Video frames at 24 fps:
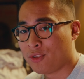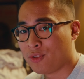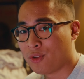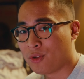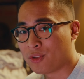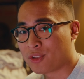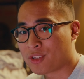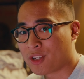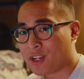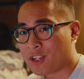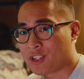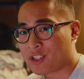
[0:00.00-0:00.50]
not
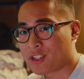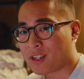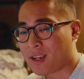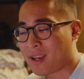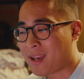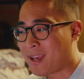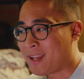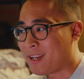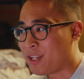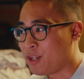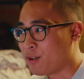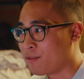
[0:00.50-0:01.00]
touch
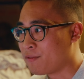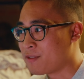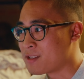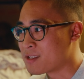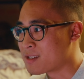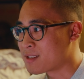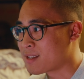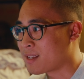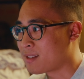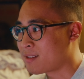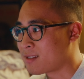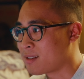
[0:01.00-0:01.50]
any of the
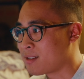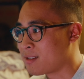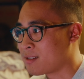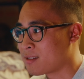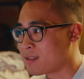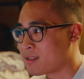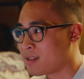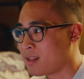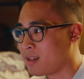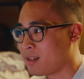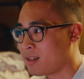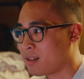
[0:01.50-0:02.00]
settings
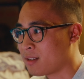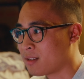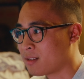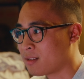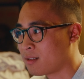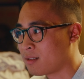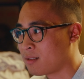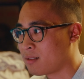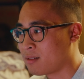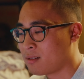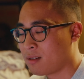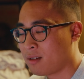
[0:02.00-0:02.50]

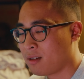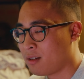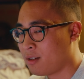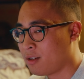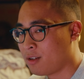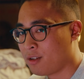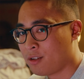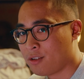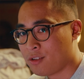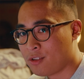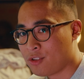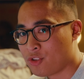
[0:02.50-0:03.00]
thinking
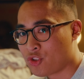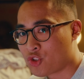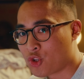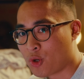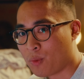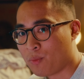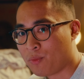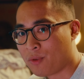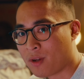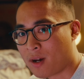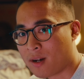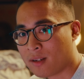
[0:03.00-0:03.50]

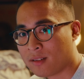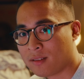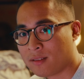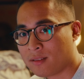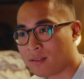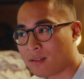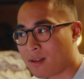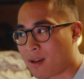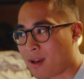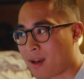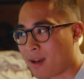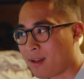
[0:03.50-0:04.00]
job done
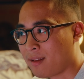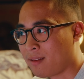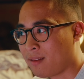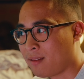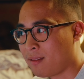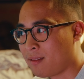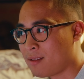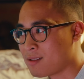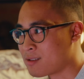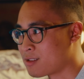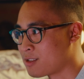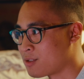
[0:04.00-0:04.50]
and
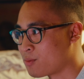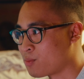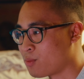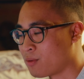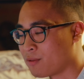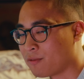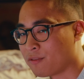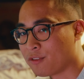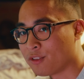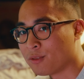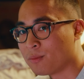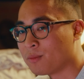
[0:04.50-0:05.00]
this is what
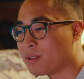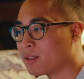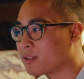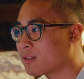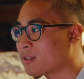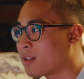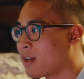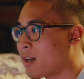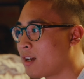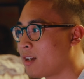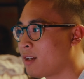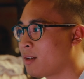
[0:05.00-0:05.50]
film looks
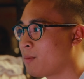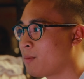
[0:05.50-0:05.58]
like.